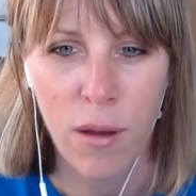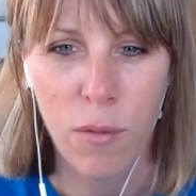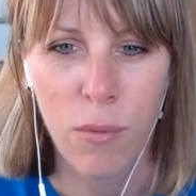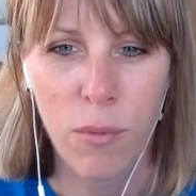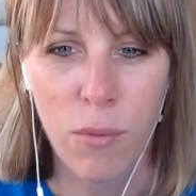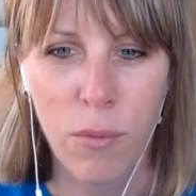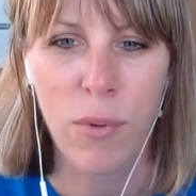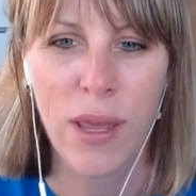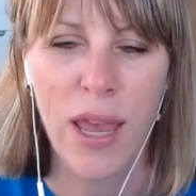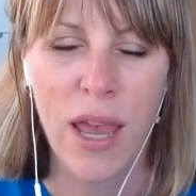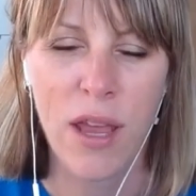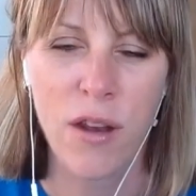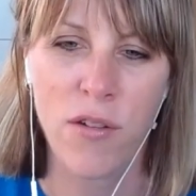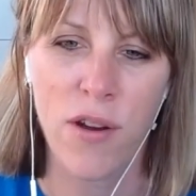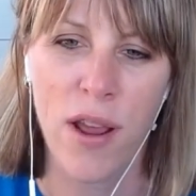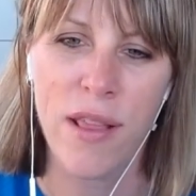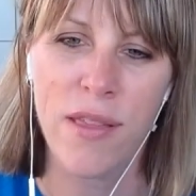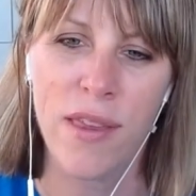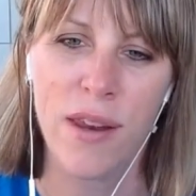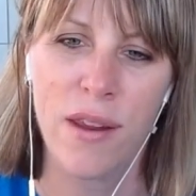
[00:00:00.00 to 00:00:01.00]
We get
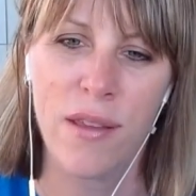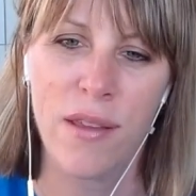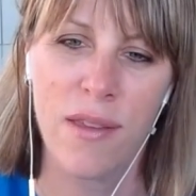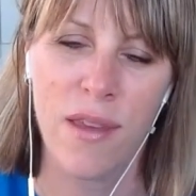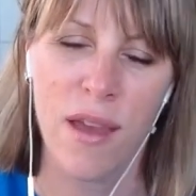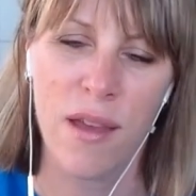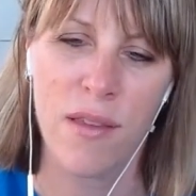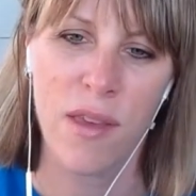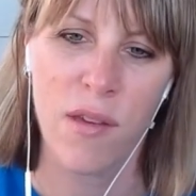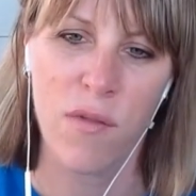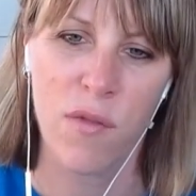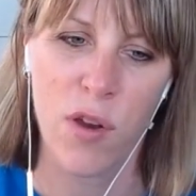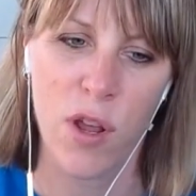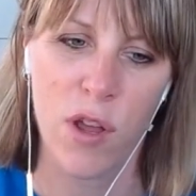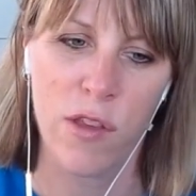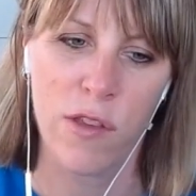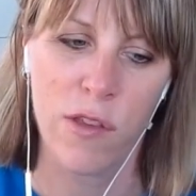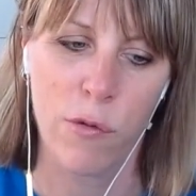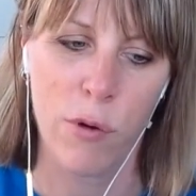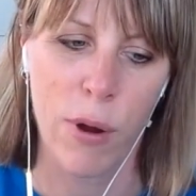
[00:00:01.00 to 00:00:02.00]
trained in
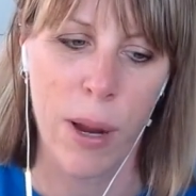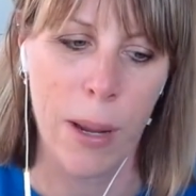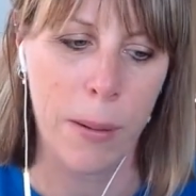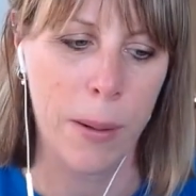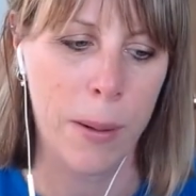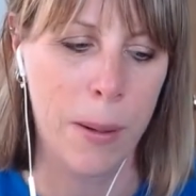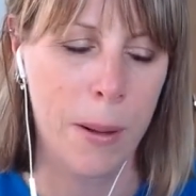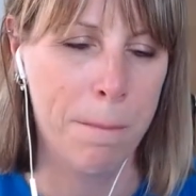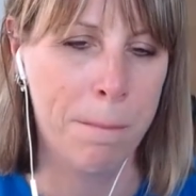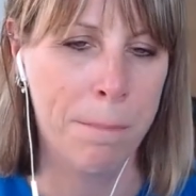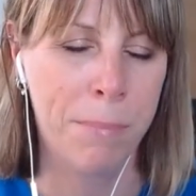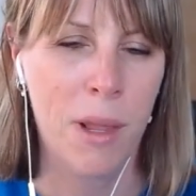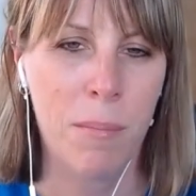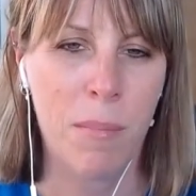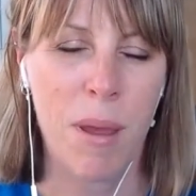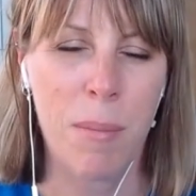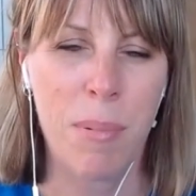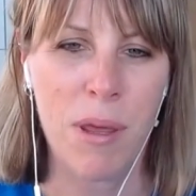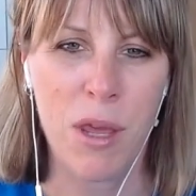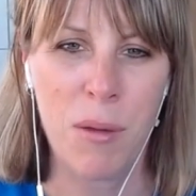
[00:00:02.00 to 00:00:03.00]
assertiveness around
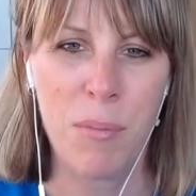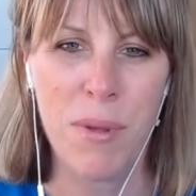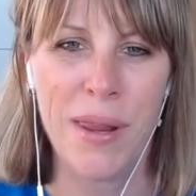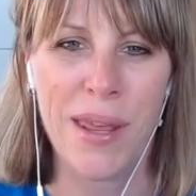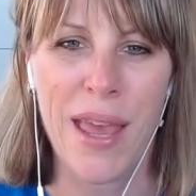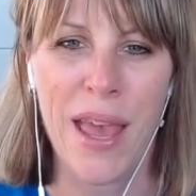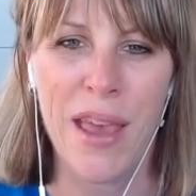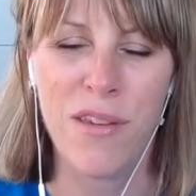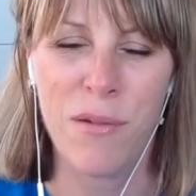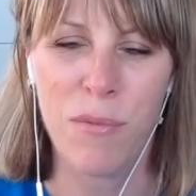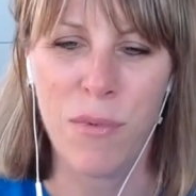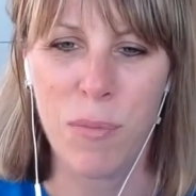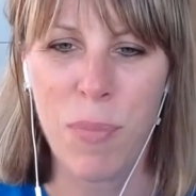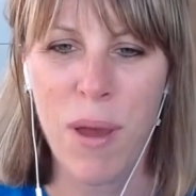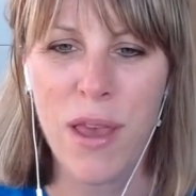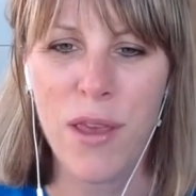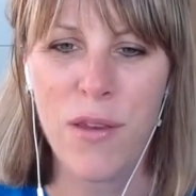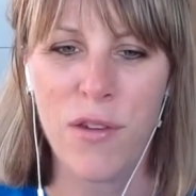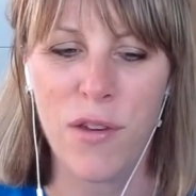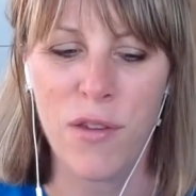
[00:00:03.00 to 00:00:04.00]
maybe communication with
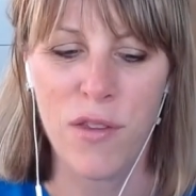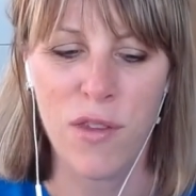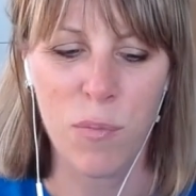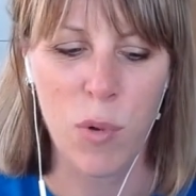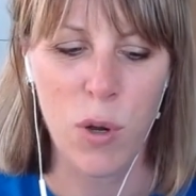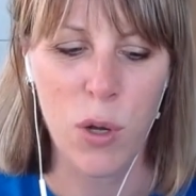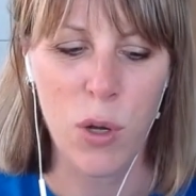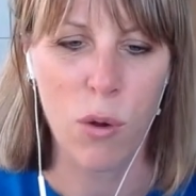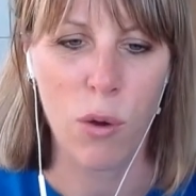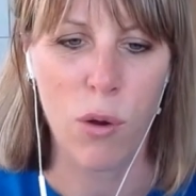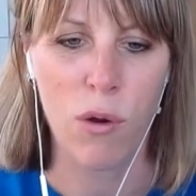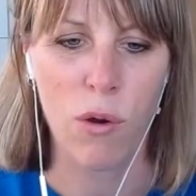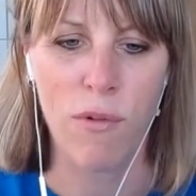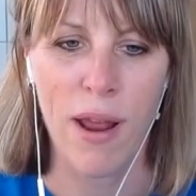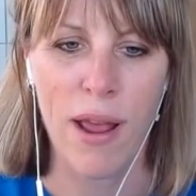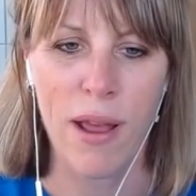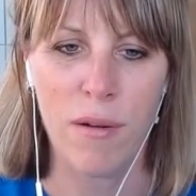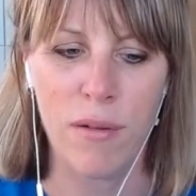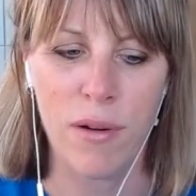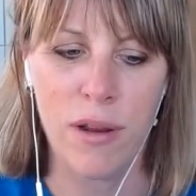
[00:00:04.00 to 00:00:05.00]
patients, but not
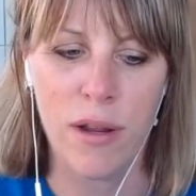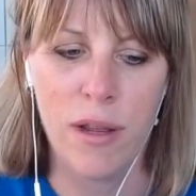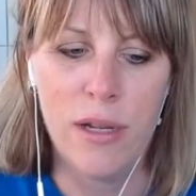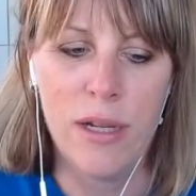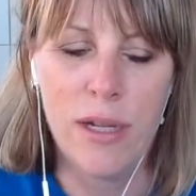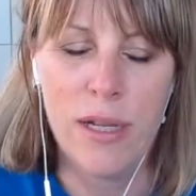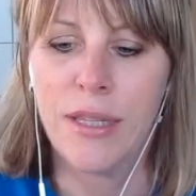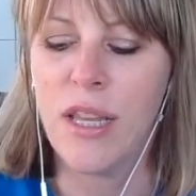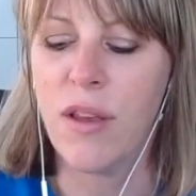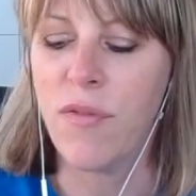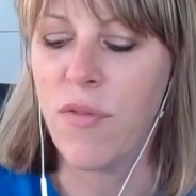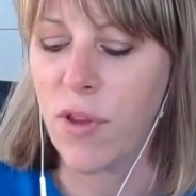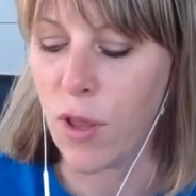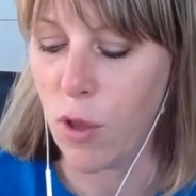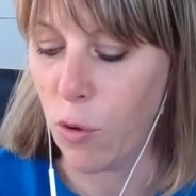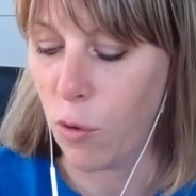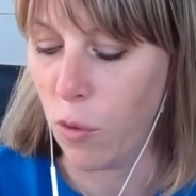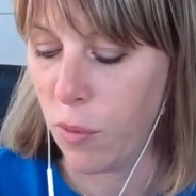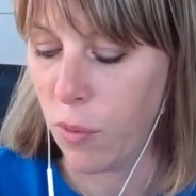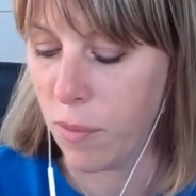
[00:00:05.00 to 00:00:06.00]
around
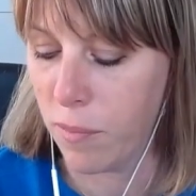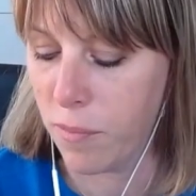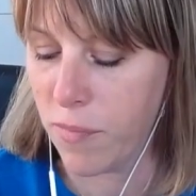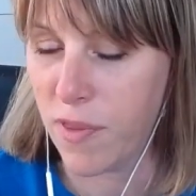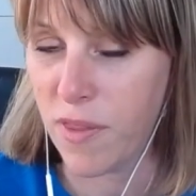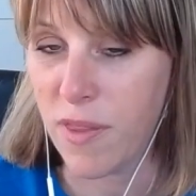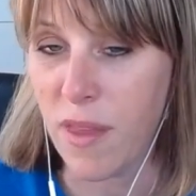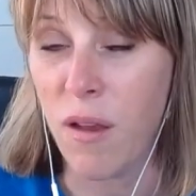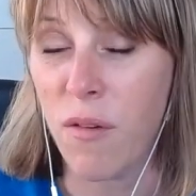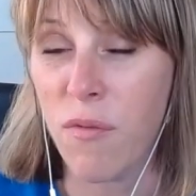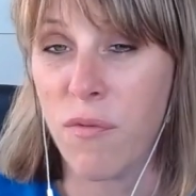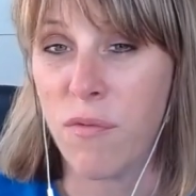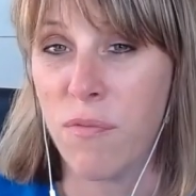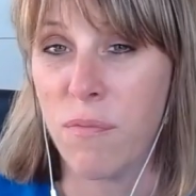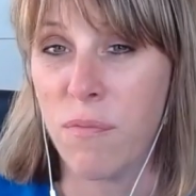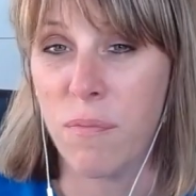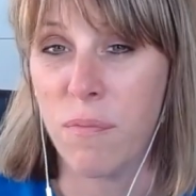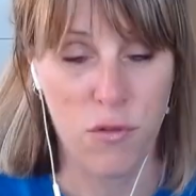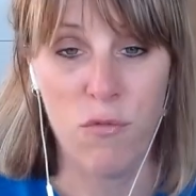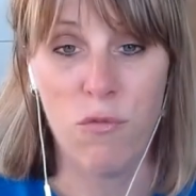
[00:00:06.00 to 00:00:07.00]
difficult stuff,
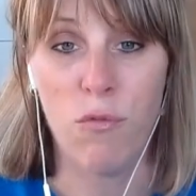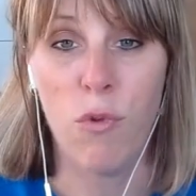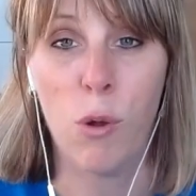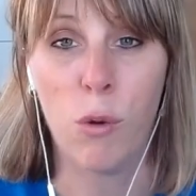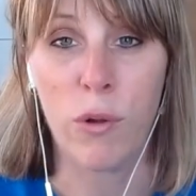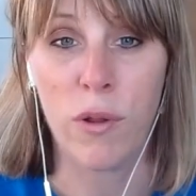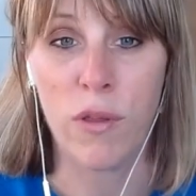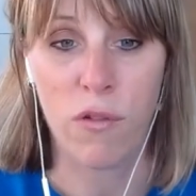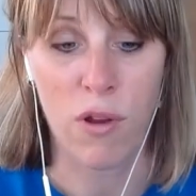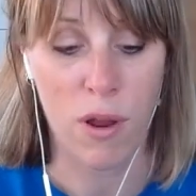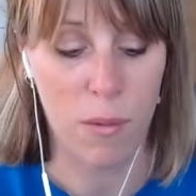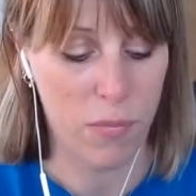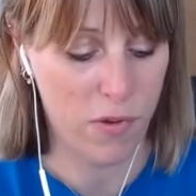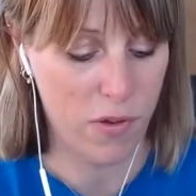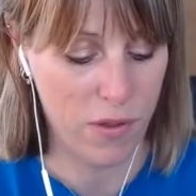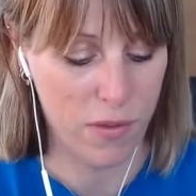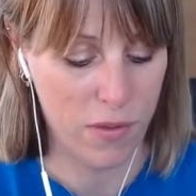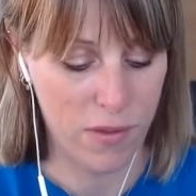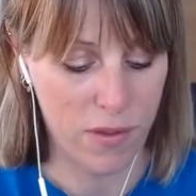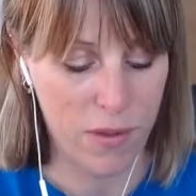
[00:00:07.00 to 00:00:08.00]
role
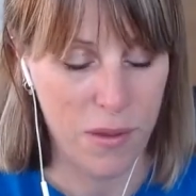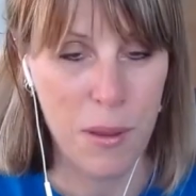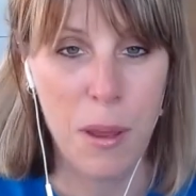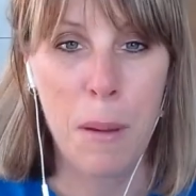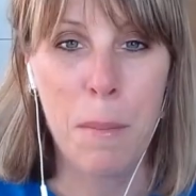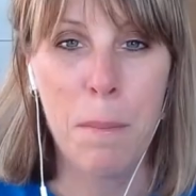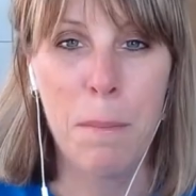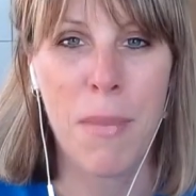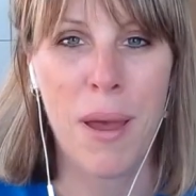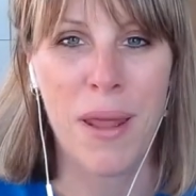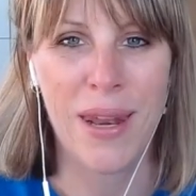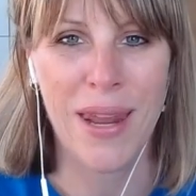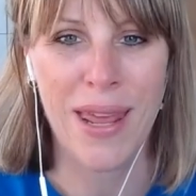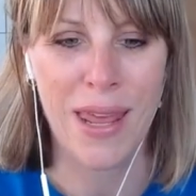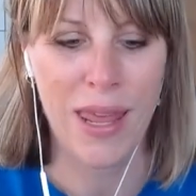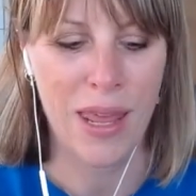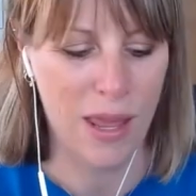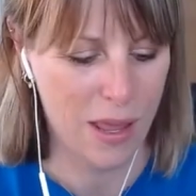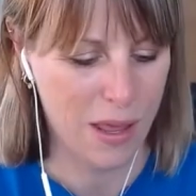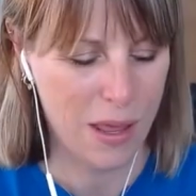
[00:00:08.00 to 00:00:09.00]
descriptions,
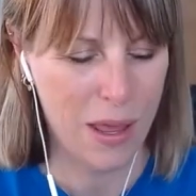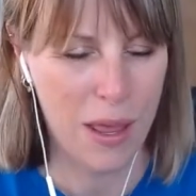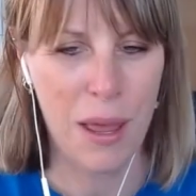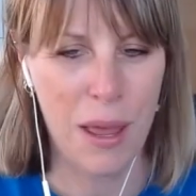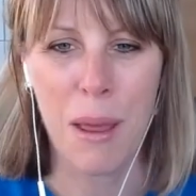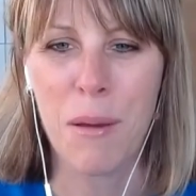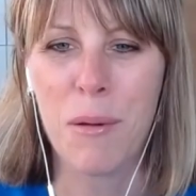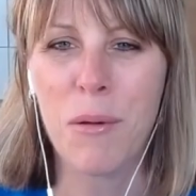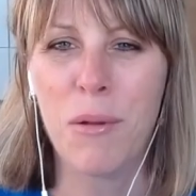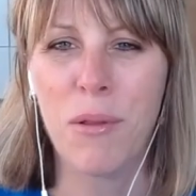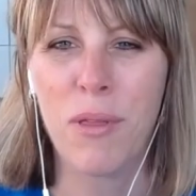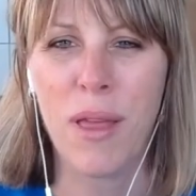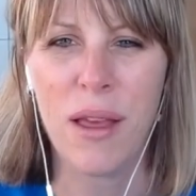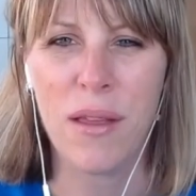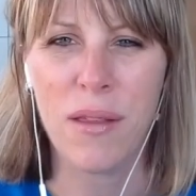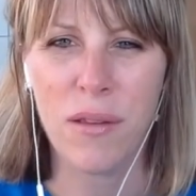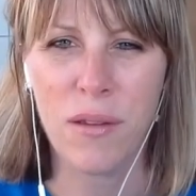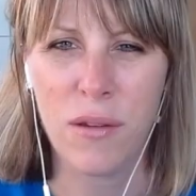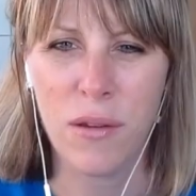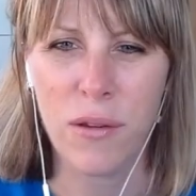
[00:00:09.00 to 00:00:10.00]
money, all
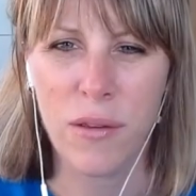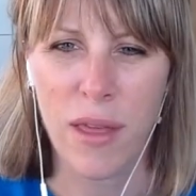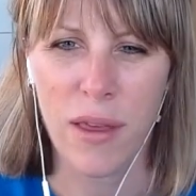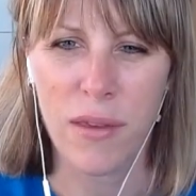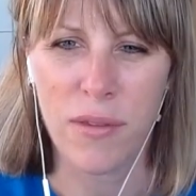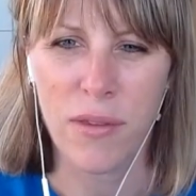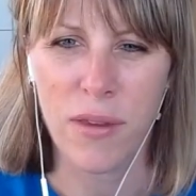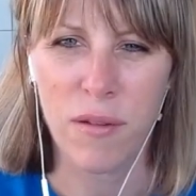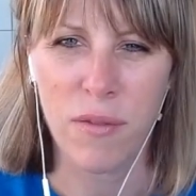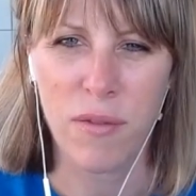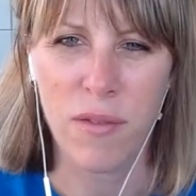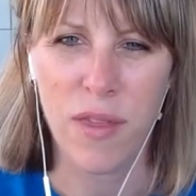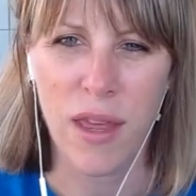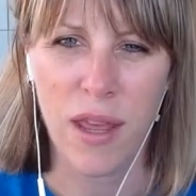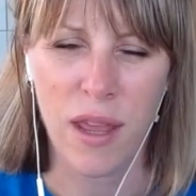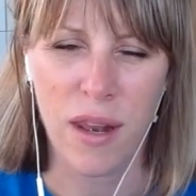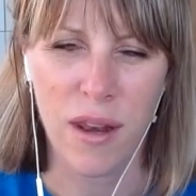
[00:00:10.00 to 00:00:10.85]
that sort of thing.